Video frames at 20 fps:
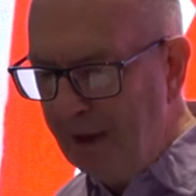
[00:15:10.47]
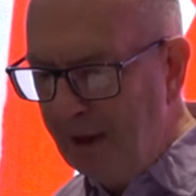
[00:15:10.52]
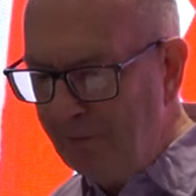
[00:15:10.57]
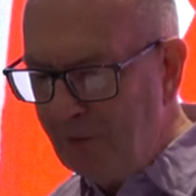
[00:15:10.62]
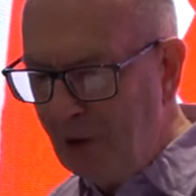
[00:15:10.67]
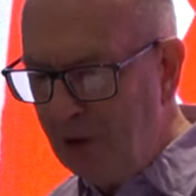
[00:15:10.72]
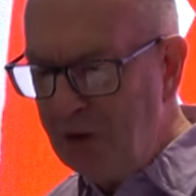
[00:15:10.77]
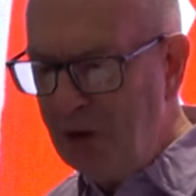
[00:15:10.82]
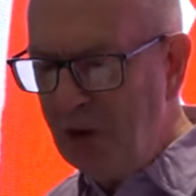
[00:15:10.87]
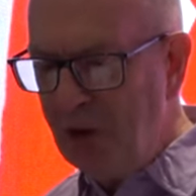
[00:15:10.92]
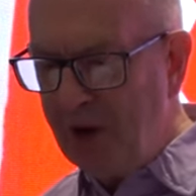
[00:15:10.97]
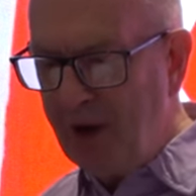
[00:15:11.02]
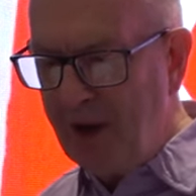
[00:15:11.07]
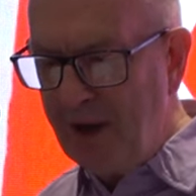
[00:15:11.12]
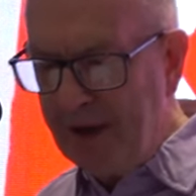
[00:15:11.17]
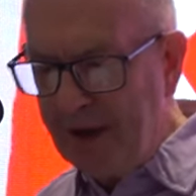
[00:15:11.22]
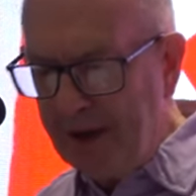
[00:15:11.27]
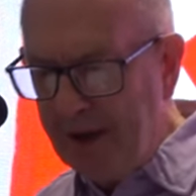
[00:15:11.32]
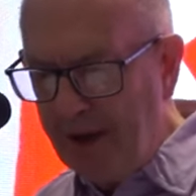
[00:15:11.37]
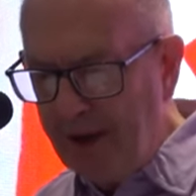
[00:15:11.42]
I've got here
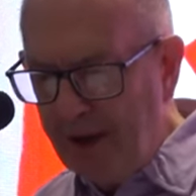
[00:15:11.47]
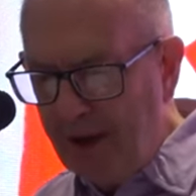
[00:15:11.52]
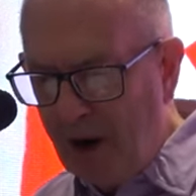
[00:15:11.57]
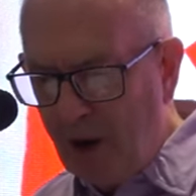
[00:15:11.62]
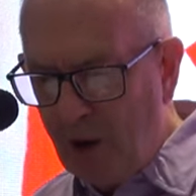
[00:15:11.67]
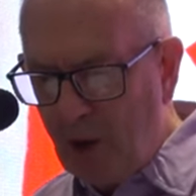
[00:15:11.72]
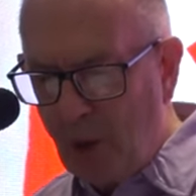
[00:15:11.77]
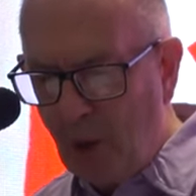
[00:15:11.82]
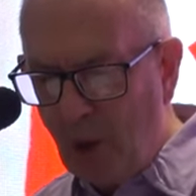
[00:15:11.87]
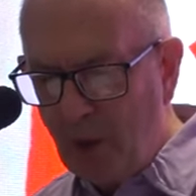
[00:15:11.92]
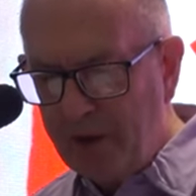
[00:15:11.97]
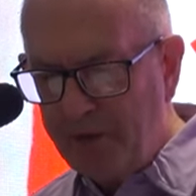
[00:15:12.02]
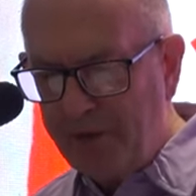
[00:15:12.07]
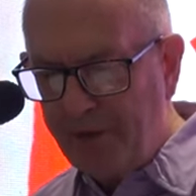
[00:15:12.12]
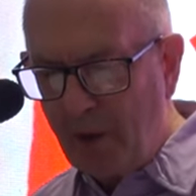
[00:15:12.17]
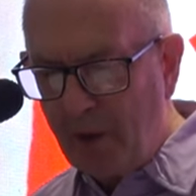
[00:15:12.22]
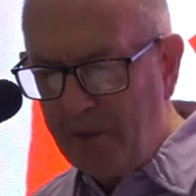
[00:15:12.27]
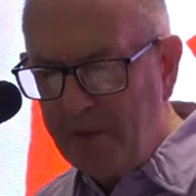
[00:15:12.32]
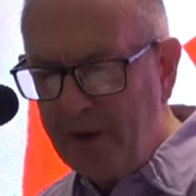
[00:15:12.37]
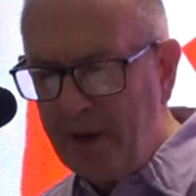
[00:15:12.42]
a, a quote
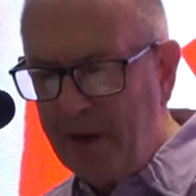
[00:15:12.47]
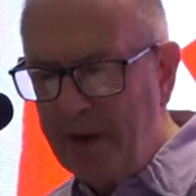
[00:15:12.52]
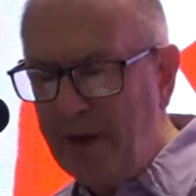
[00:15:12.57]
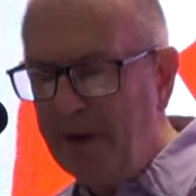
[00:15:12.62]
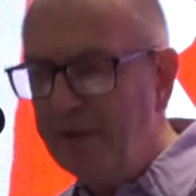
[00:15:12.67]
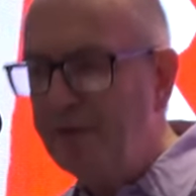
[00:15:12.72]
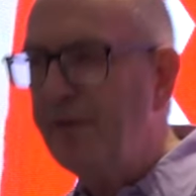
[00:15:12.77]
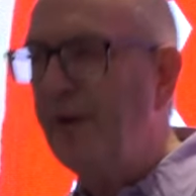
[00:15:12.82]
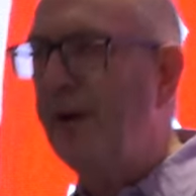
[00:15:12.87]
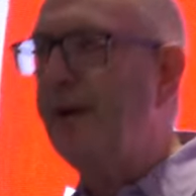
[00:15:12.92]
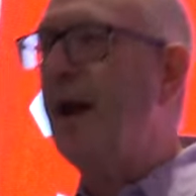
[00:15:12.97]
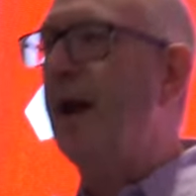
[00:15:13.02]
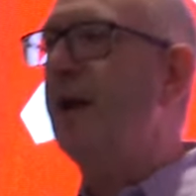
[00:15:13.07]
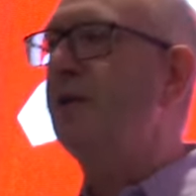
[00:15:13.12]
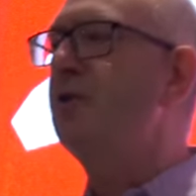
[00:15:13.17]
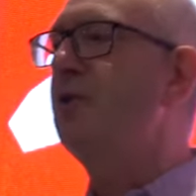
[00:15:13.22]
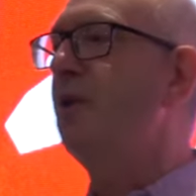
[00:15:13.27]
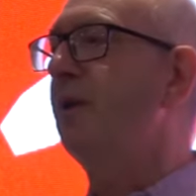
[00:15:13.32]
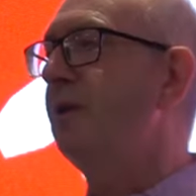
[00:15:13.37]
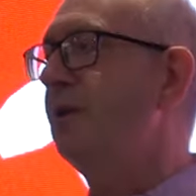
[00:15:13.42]
from the
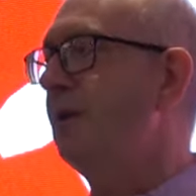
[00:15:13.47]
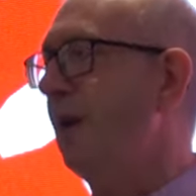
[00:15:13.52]
Financial